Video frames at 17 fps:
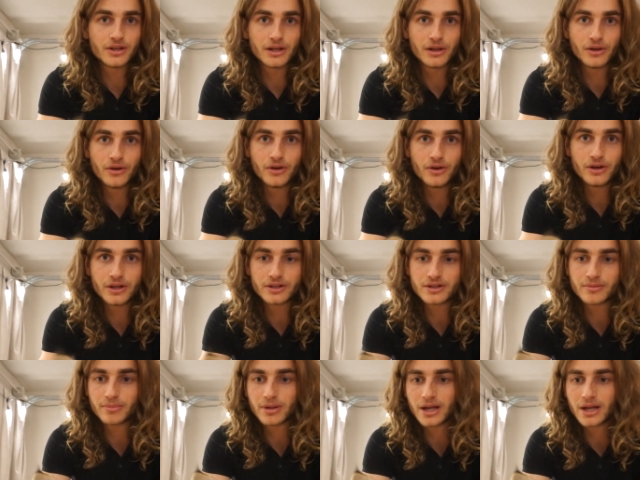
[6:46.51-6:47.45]
They're learning
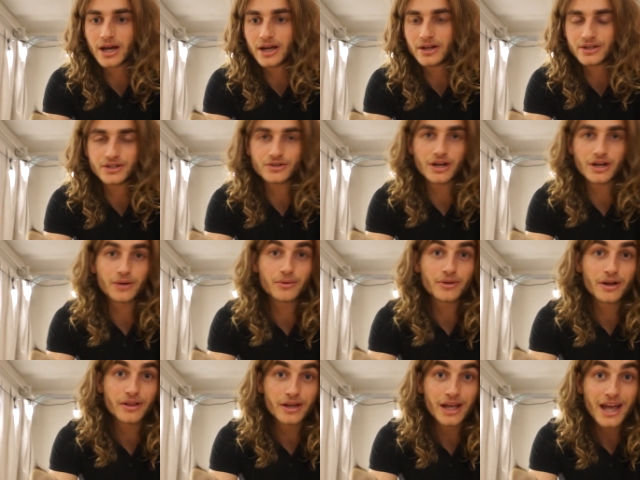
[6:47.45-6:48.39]
to play, to interact with
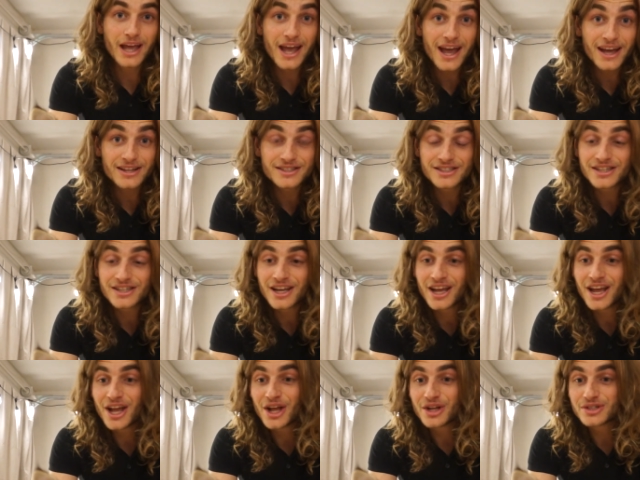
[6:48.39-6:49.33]
other cats.
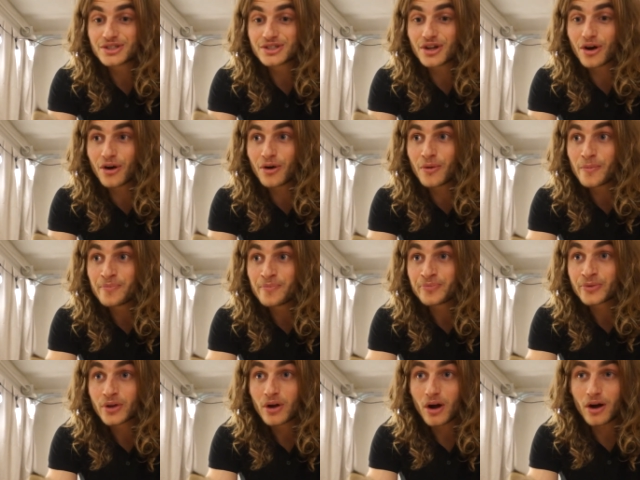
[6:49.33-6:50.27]
So
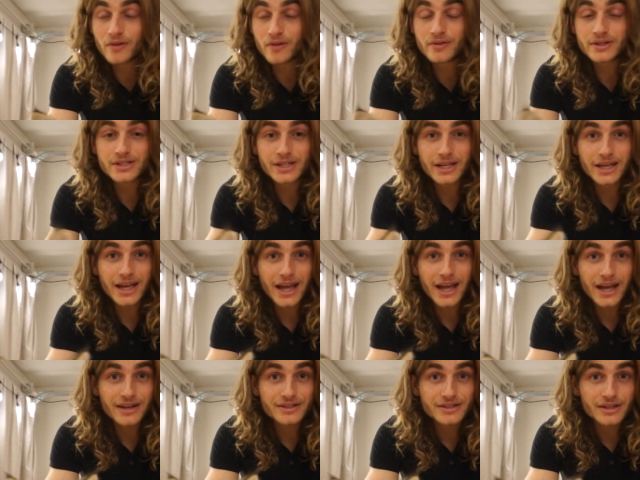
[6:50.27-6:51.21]
obviously
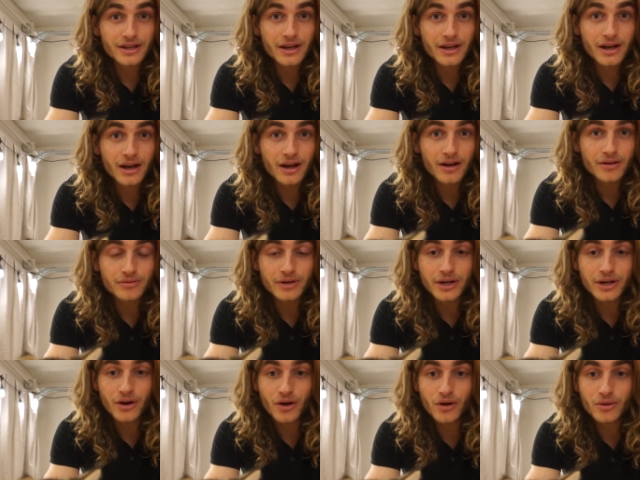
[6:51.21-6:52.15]
cats that are
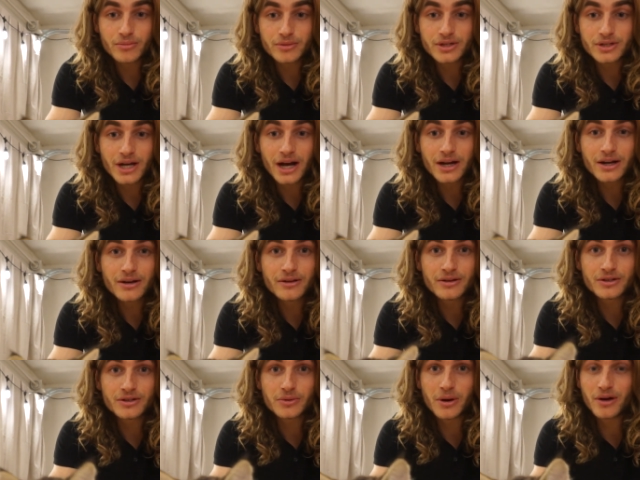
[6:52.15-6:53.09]
rehomed younger
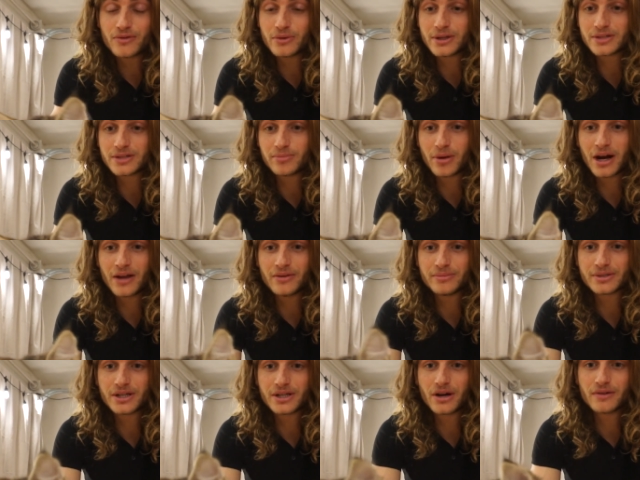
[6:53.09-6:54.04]
than 12 weeks by
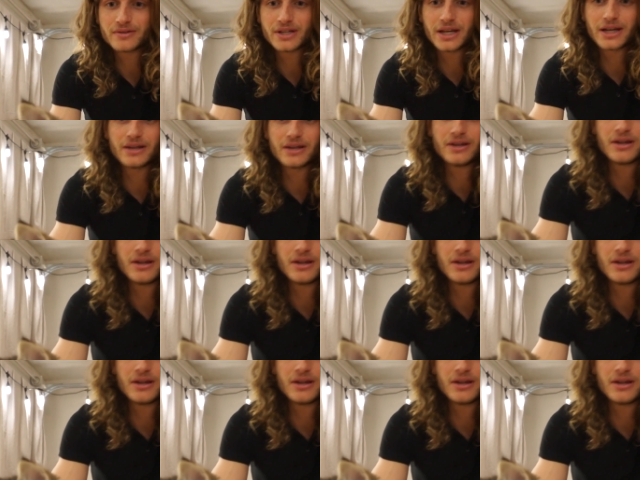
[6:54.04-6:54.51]
themselves, they